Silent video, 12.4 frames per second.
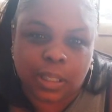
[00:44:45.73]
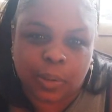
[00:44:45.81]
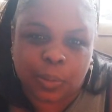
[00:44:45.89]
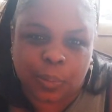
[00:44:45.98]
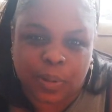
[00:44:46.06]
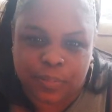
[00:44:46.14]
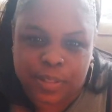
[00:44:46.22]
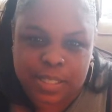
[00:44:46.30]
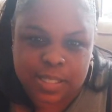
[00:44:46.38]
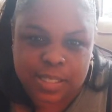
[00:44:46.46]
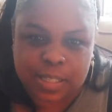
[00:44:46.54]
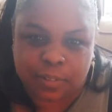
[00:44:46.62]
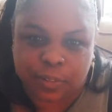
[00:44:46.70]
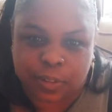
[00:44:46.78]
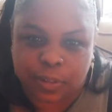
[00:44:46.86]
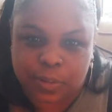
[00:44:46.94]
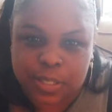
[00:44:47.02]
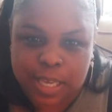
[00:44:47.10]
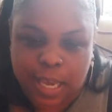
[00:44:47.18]
with this
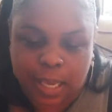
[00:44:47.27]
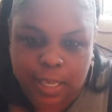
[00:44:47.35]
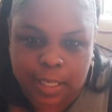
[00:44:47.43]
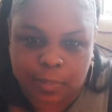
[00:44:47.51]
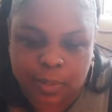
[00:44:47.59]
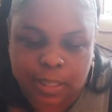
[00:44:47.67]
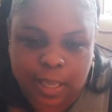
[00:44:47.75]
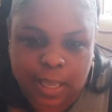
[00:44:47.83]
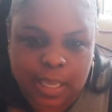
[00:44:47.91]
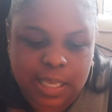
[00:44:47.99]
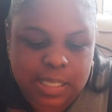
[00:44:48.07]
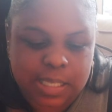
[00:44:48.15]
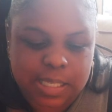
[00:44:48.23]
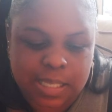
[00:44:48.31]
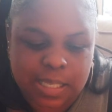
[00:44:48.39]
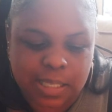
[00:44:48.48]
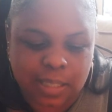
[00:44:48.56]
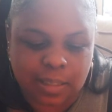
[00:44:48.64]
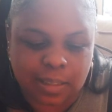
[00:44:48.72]
difficult time, and
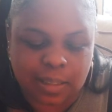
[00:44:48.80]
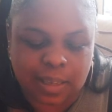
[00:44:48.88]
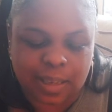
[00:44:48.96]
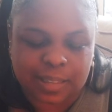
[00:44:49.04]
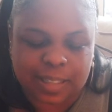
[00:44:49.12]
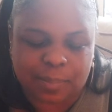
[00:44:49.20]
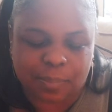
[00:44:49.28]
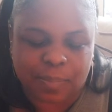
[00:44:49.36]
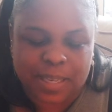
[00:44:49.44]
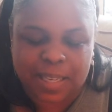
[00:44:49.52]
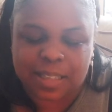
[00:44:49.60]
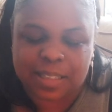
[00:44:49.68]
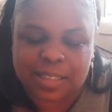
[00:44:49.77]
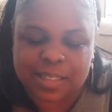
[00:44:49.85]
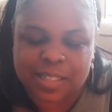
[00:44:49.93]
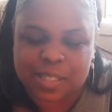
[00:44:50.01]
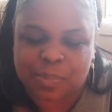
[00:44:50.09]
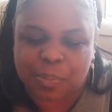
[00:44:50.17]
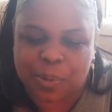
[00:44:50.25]
in being
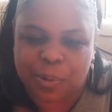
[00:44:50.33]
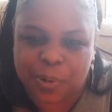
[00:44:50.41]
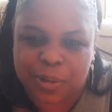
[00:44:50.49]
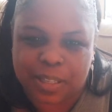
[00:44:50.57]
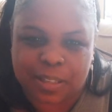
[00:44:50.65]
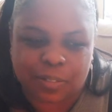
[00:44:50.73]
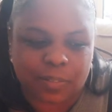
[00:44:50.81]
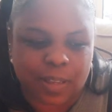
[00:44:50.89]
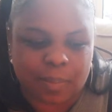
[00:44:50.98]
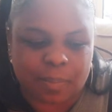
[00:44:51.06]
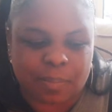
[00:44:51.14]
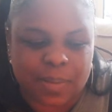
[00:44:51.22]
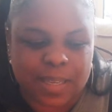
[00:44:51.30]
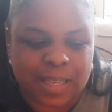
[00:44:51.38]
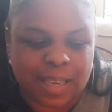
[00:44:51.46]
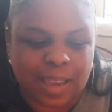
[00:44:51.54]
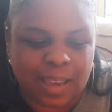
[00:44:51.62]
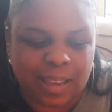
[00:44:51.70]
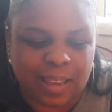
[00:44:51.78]
supportive and
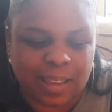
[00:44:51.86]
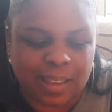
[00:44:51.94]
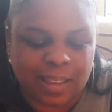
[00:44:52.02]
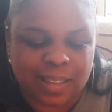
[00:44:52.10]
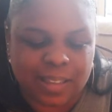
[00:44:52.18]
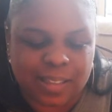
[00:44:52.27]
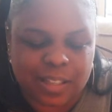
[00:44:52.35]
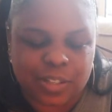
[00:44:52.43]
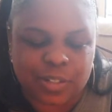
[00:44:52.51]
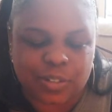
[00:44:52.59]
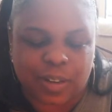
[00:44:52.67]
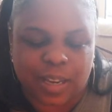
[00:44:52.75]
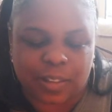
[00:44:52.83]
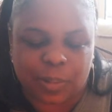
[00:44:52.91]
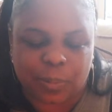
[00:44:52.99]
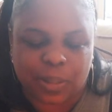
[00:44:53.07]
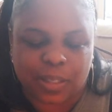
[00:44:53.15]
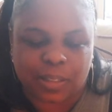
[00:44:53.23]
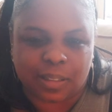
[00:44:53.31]
being the strength
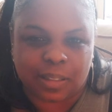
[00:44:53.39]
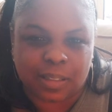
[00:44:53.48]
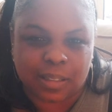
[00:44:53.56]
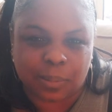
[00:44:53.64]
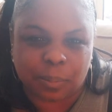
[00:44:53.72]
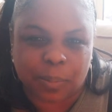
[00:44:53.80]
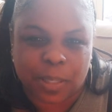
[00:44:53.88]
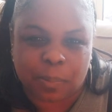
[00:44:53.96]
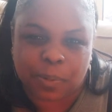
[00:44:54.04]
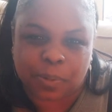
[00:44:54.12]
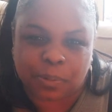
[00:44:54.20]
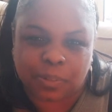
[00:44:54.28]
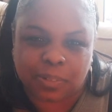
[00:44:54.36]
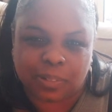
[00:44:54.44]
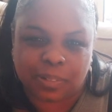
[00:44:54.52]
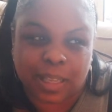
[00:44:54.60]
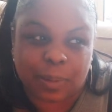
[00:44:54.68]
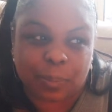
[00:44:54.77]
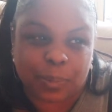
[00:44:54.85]
when people
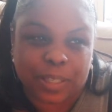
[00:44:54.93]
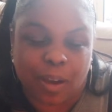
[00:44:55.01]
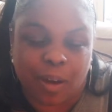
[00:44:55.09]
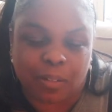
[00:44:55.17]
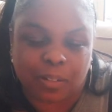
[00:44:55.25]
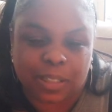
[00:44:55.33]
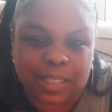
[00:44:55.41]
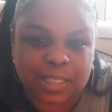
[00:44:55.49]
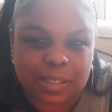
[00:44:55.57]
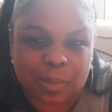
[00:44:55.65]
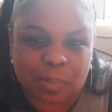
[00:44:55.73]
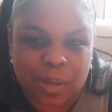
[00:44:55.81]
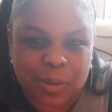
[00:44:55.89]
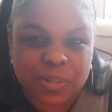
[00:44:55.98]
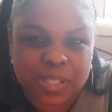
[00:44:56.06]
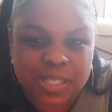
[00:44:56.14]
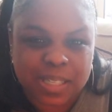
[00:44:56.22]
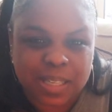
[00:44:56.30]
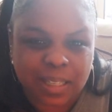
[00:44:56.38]
and we all need it the
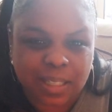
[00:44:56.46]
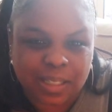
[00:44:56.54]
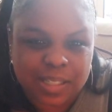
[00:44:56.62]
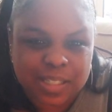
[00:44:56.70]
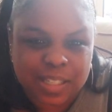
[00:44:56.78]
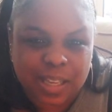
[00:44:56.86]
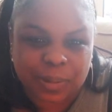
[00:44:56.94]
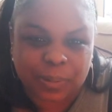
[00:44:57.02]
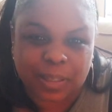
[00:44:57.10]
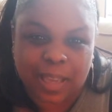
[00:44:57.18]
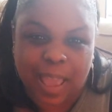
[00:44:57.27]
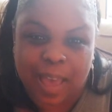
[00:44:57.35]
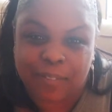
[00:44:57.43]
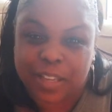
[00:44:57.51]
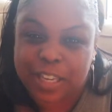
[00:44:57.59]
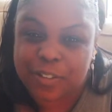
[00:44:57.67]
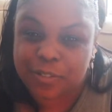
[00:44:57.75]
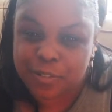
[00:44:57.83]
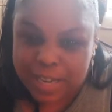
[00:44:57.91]
most. So have a
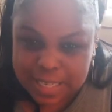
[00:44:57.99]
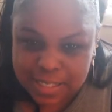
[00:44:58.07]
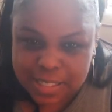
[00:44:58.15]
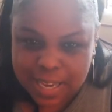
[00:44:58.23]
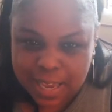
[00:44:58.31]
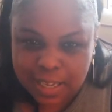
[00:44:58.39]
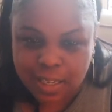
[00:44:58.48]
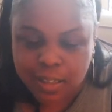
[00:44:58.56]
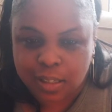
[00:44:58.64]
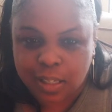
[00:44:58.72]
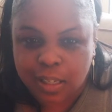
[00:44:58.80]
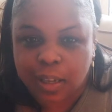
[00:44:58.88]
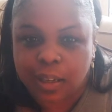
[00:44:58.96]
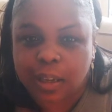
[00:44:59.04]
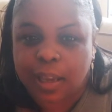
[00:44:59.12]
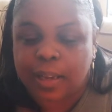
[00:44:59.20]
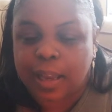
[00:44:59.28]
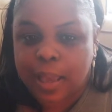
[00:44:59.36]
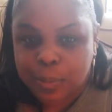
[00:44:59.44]
great day,
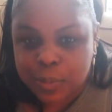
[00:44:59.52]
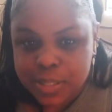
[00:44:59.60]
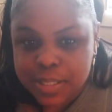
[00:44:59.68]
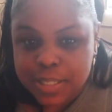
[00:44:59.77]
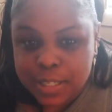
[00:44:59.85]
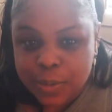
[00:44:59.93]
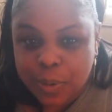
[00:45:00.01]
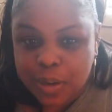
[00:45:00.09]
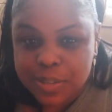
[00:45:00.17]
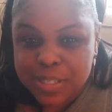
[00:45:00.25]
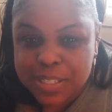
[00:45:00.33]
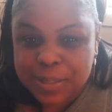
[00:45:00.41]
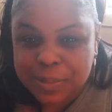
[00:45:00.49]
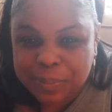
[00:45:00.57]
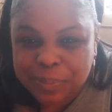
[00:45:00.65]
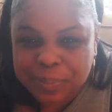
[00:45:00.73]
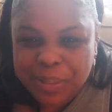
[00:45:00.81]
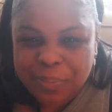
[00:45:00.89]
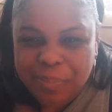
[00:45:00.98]
and I will see you all soon.
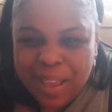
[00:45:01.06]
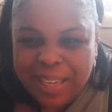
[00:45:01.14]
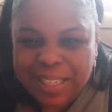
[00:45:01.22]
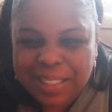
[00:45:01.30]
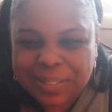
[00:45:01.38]
Bye.